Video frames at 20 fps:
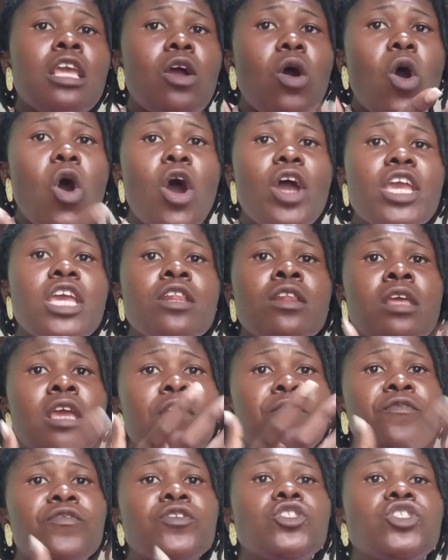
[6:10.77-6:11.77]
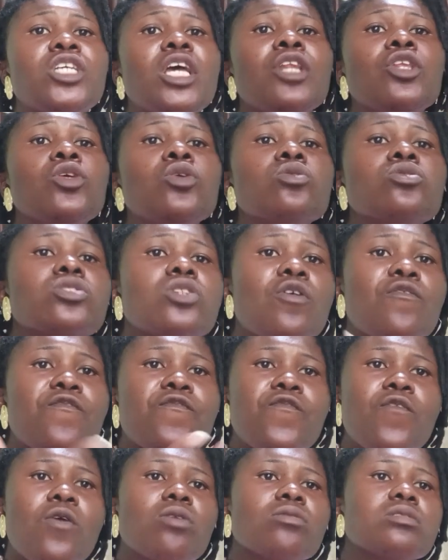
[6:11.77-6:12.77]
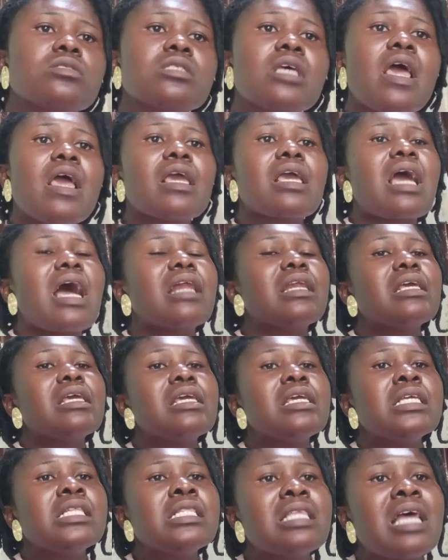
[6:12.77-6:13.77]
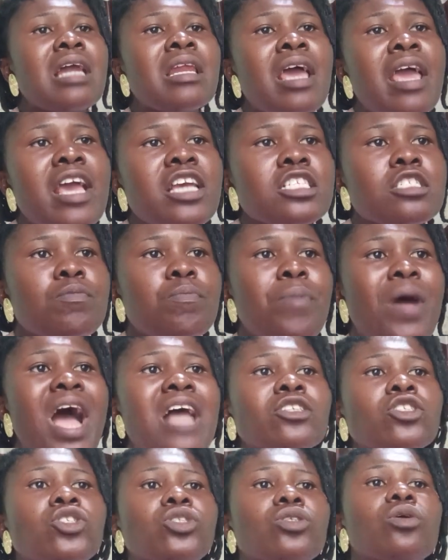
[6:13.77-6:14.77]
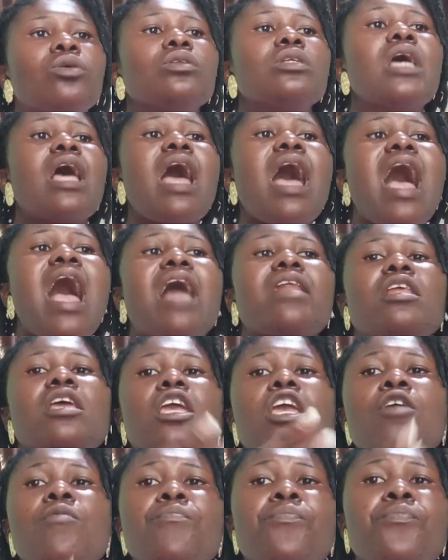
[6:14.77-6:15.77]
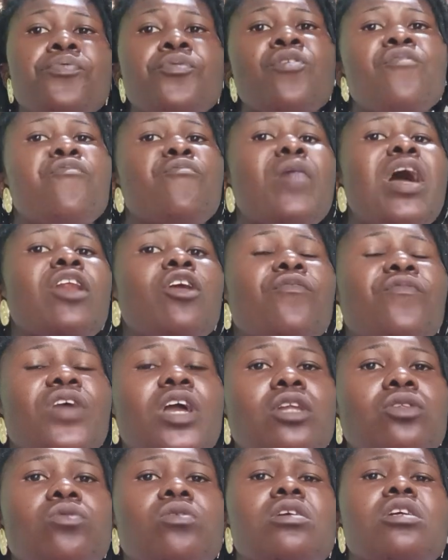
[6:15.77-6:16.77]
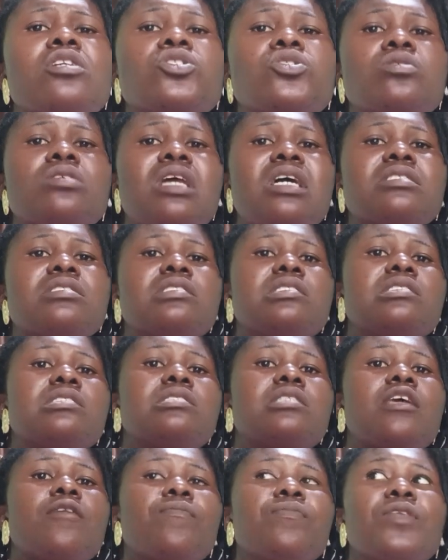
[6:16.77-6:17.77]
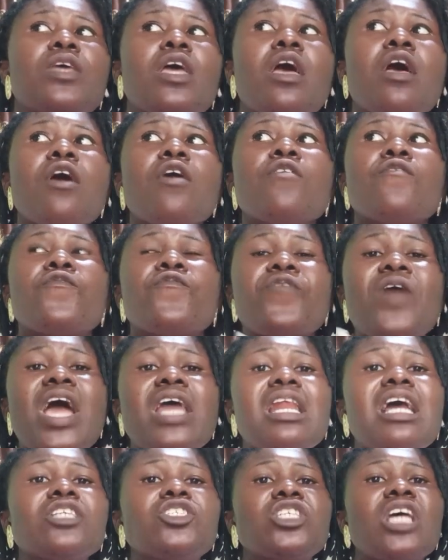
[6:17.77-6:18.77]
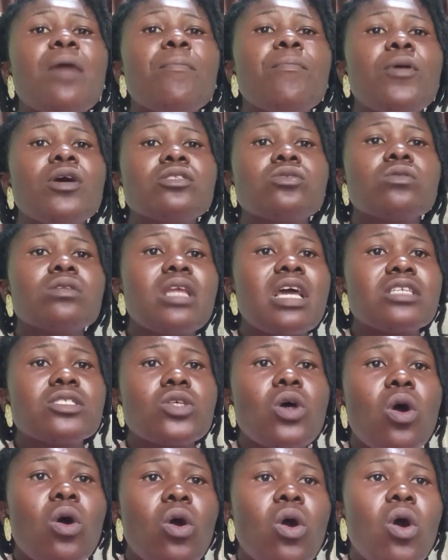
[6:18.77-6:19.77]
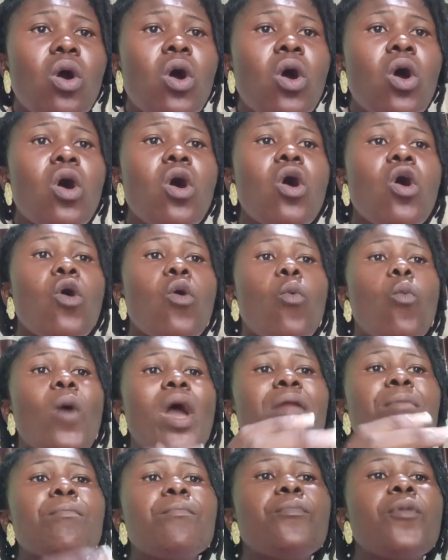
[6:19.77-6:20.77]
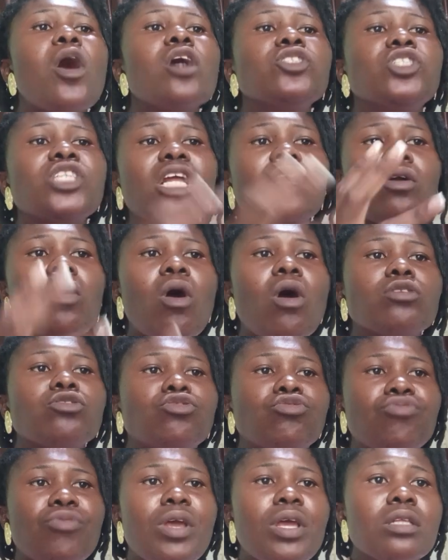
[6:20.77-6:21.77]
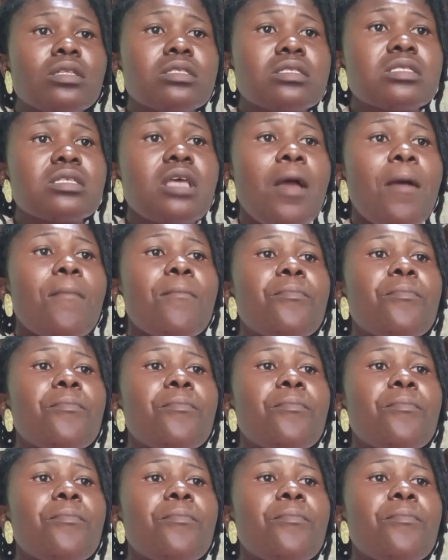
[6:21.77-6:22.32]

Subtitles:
or inefficient use of funds can hinder the expansion and improvement of educational system. Financial bottlenecks occur when budget constraint